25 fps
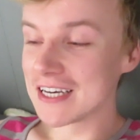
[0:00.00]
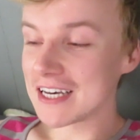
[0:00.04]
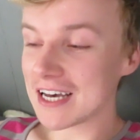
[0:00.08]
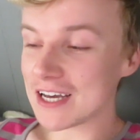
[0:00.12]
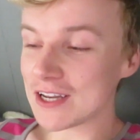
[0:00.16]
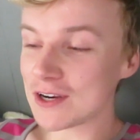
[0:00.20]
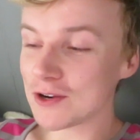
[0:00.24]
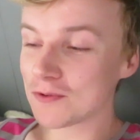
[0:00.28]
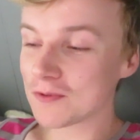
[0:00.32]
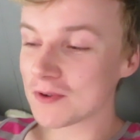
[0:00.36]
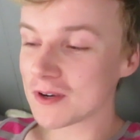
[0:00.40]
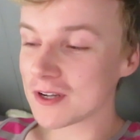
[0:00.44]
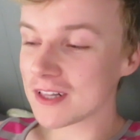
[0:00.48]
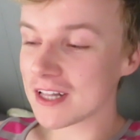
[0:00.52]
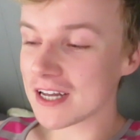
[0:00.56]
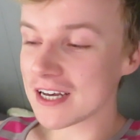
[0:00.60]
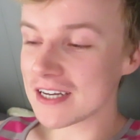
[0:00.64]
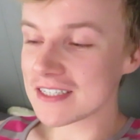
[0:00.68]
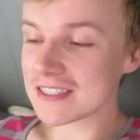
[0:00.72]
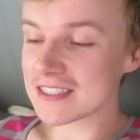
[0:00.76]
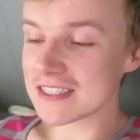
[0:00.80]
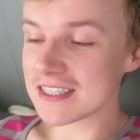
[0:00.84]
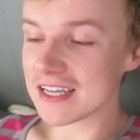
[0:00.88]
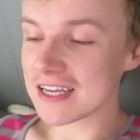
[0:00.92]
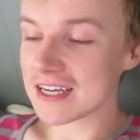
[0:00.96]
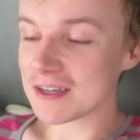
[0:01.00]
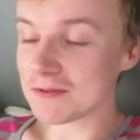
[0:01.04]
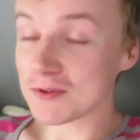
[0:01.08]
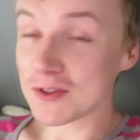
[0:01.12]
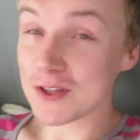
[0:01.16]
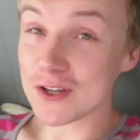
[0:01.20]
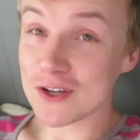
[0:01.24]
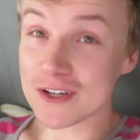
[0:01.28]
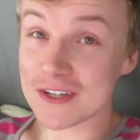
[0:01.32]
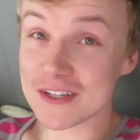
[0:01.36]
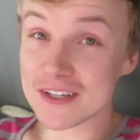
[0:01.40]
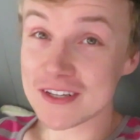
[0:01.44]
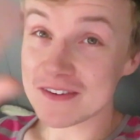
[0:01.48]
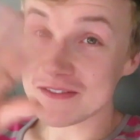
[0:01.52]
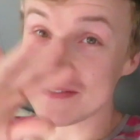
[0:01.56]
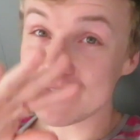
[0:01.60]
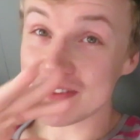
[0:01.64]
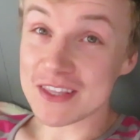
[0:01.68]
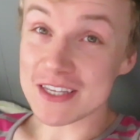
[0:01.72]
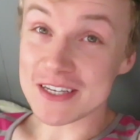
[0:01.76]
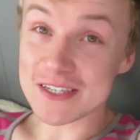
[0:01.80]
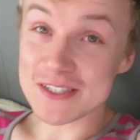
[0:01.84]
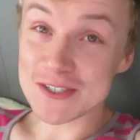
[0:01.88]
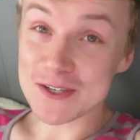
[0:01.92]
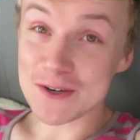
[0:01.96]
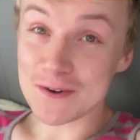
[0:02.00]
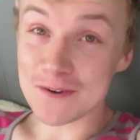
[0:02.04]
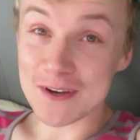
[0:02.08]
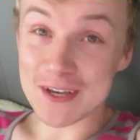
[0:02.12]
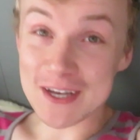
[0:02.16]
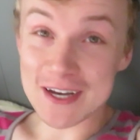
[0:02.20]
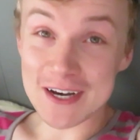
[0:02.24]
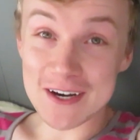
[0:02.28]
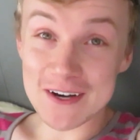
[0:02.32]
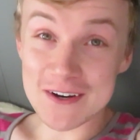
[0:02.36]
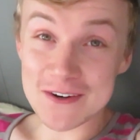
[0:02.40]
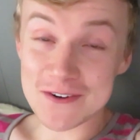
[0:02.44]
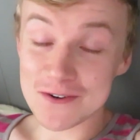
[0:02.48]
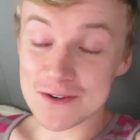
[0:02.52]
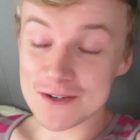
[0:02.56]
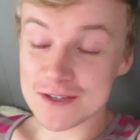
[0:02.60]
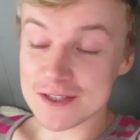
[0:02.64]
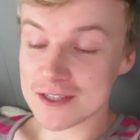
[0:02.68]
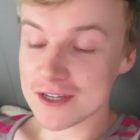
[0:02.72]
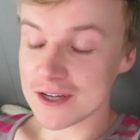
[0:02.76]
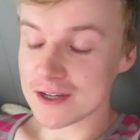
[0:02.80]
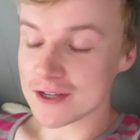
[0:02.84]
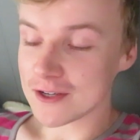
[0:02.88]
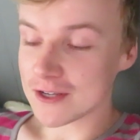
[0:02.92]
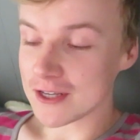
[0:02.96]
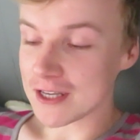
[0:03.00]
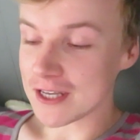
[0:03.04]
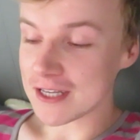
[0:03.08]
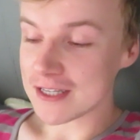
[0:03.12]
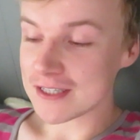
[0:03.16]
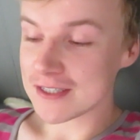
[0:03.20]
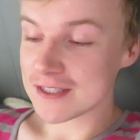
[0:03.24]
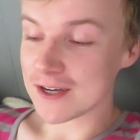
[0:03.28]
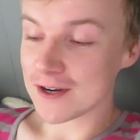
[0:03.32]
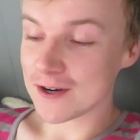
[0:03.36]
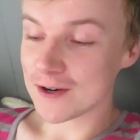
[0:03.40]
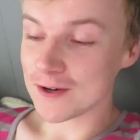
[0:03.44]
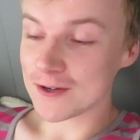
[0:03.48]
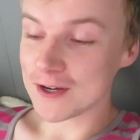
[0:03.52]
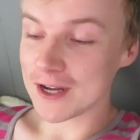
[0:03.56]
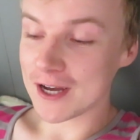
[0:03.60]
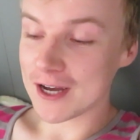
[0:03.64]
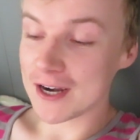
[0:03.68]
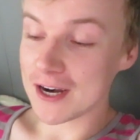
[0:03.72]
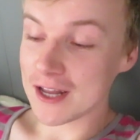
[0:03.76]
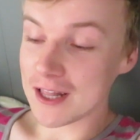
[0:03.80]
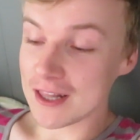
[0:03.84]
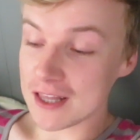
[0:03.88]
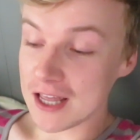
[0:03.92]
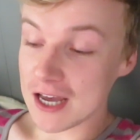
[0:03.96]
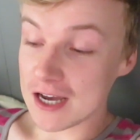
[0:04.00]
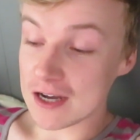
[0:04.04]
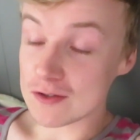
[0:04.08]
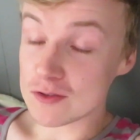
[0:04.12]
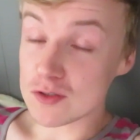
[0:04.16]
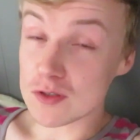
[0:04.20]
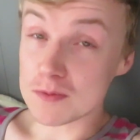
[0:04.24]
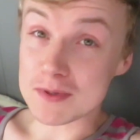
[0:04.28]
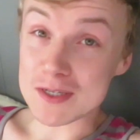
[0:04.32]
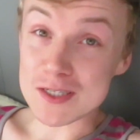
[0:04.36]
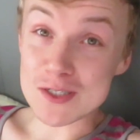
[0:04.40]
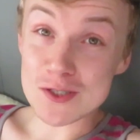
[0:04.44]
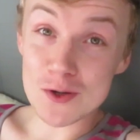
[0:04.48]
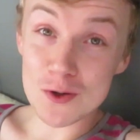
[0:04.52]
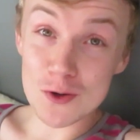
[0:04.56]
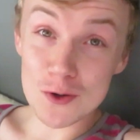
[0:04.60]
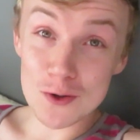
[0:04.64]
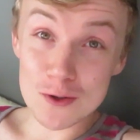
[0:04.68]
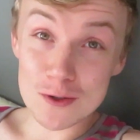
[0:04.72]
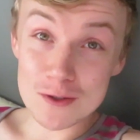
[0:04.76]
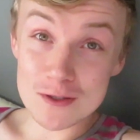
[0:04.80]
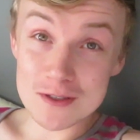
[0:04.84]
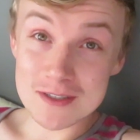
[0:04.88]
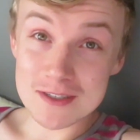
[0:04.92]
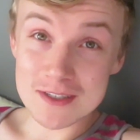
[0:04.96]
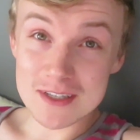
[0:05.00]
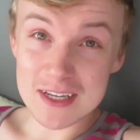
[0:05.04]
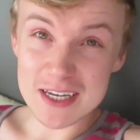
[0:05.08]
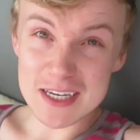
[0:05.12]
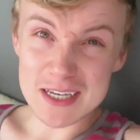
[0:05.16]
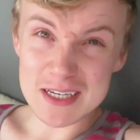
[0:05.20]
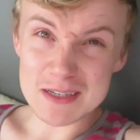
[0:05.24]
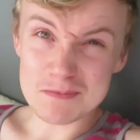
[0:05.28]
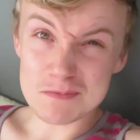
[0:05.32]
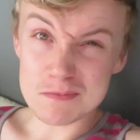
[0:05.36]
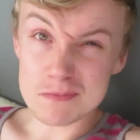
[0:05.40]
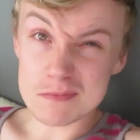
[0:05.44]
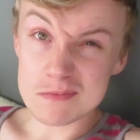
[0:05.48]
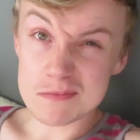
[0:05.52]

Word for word: I do realize that with all of this going on, Girl Scout cookies are not allowed to be sold like